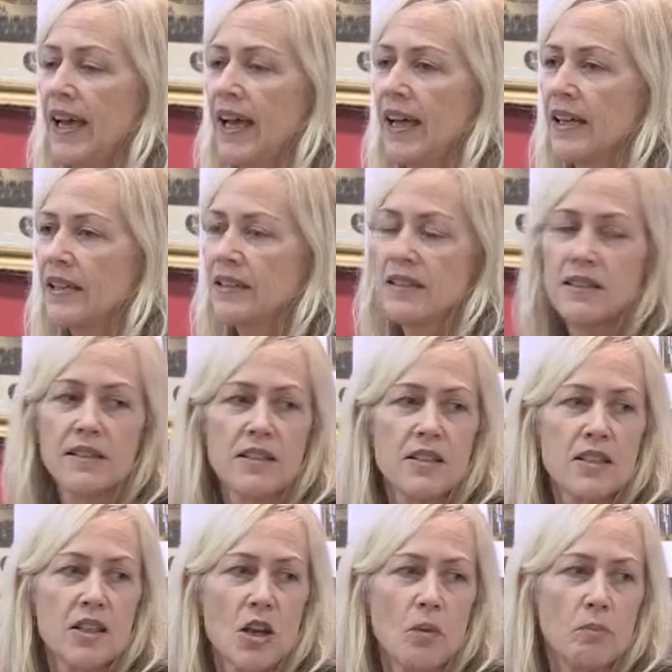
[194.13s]
and
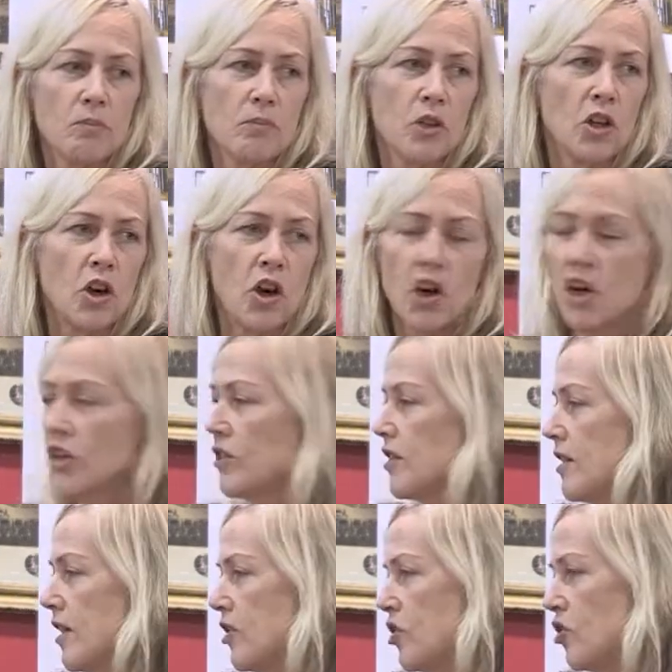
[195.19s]
some guards
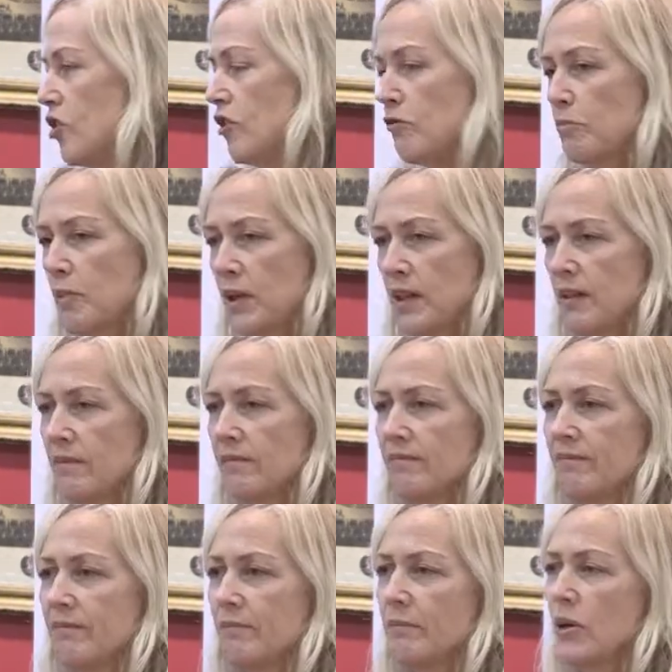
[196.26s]
that should have been
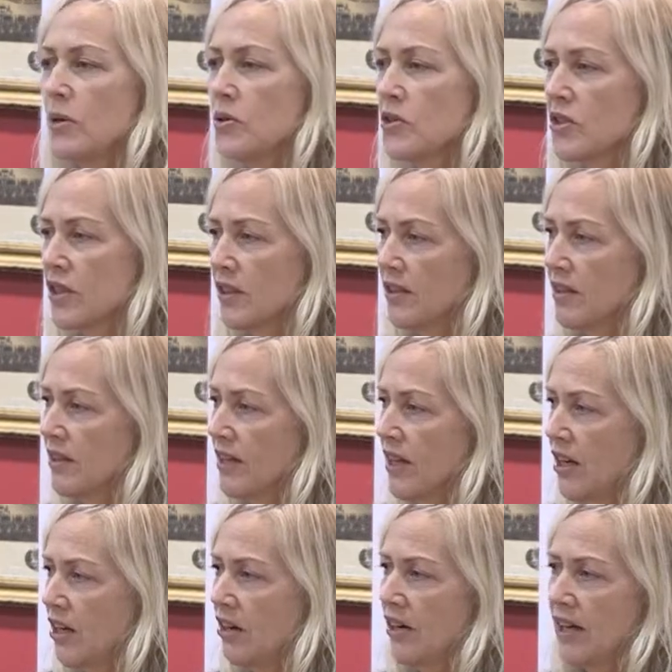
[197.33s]
posted
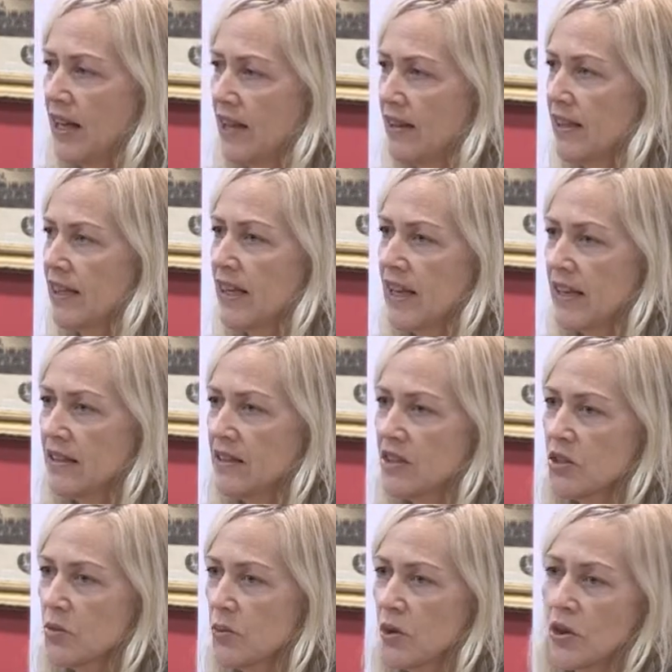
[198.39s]
there at the
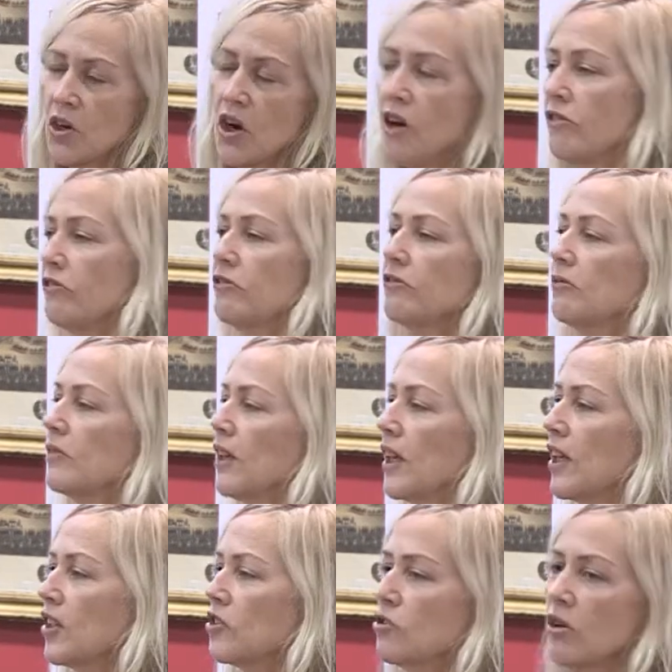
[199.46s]
gates were off
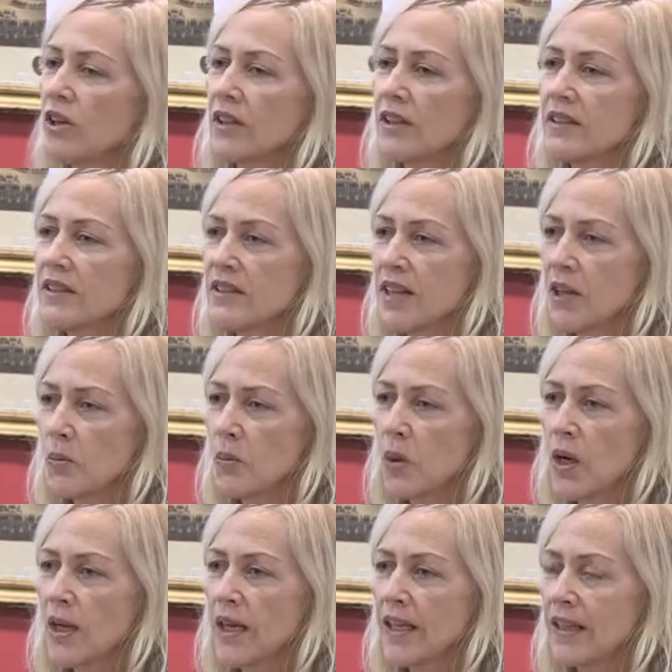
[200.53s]
getting drunk and
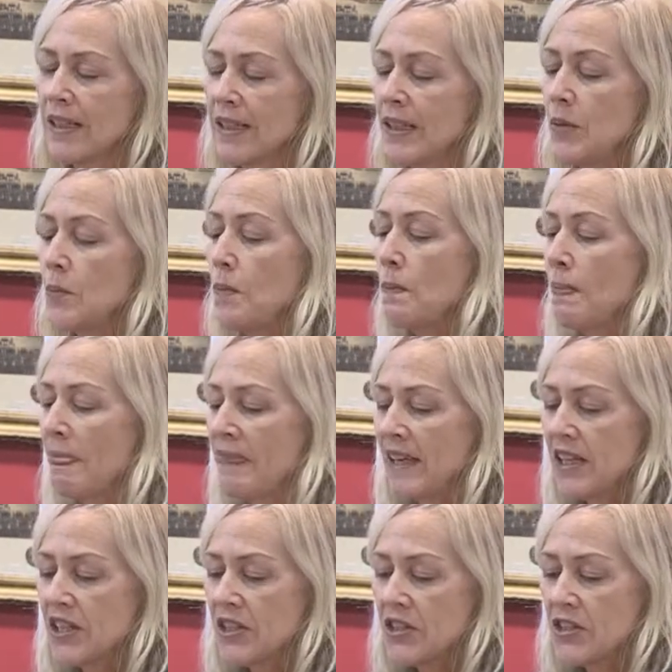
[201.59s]
celebrating.
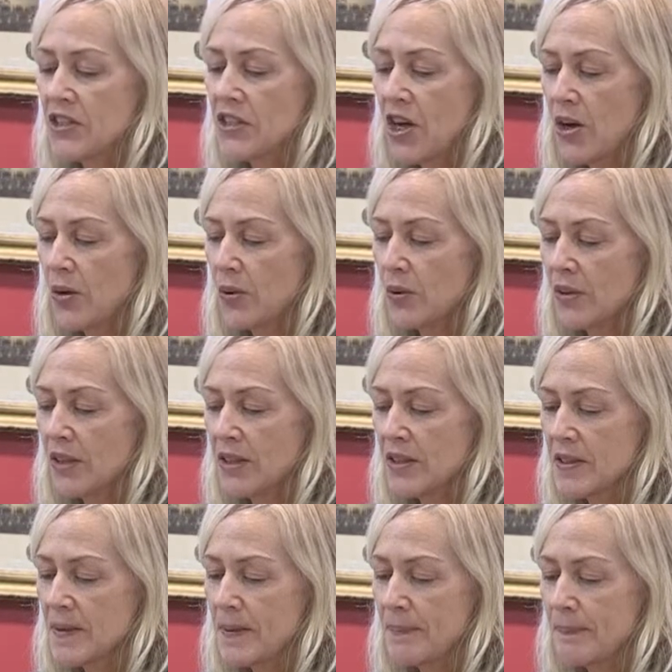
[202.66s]
So
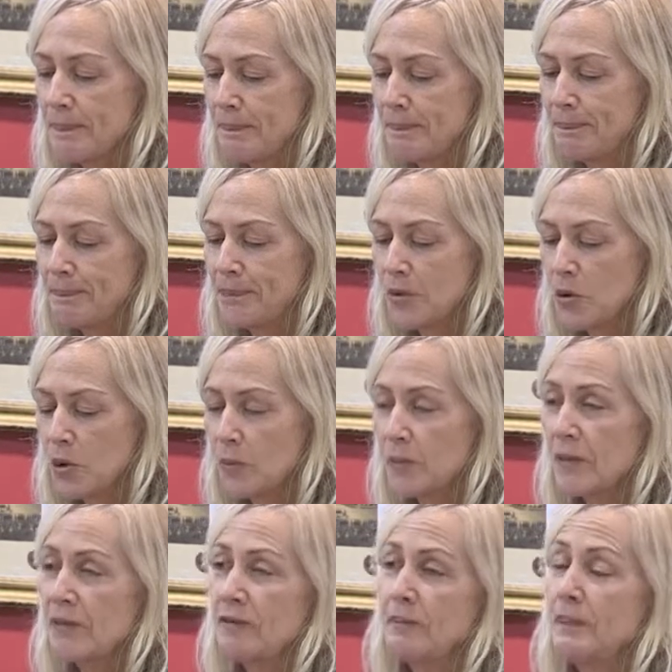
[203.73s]
this group
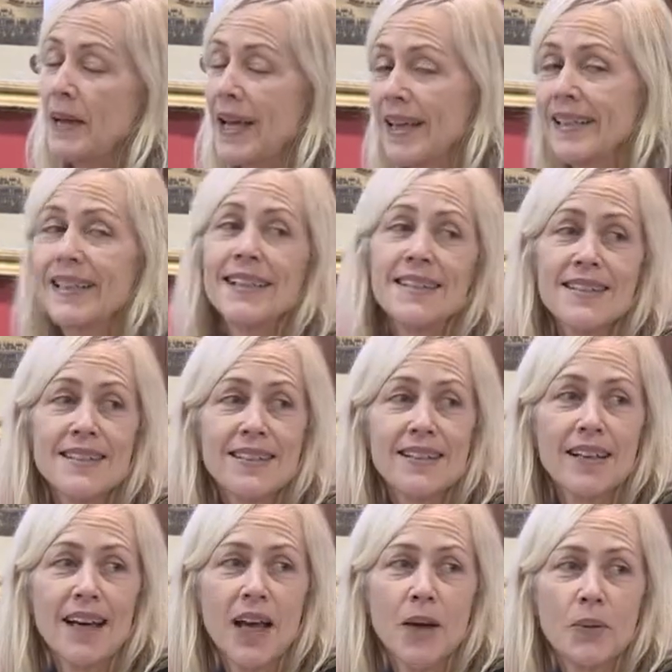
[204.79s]
of
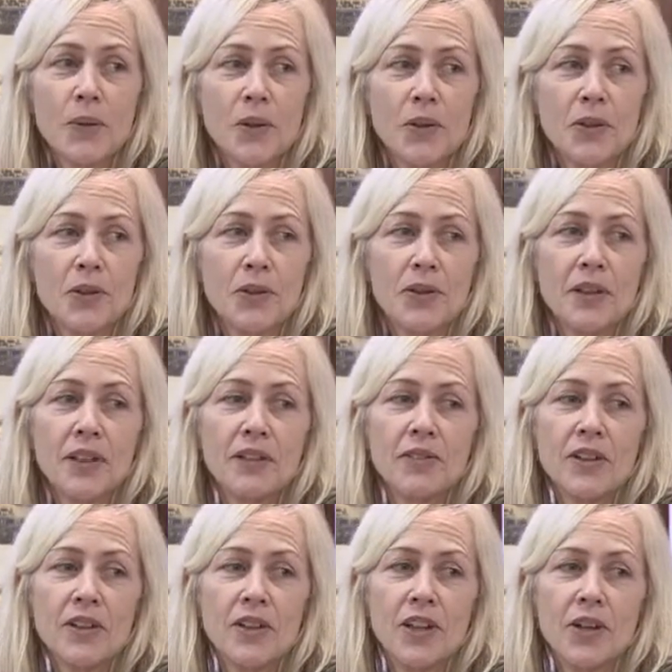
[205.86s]
bandits, I would,
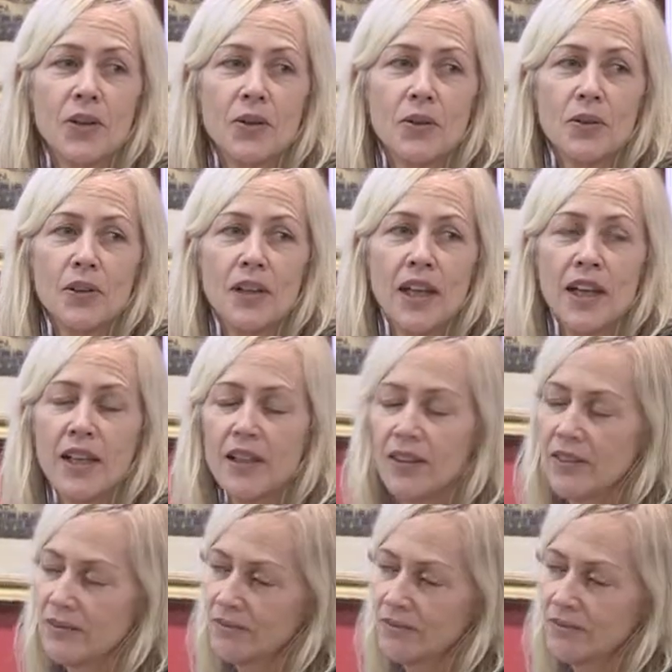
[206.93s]
even though they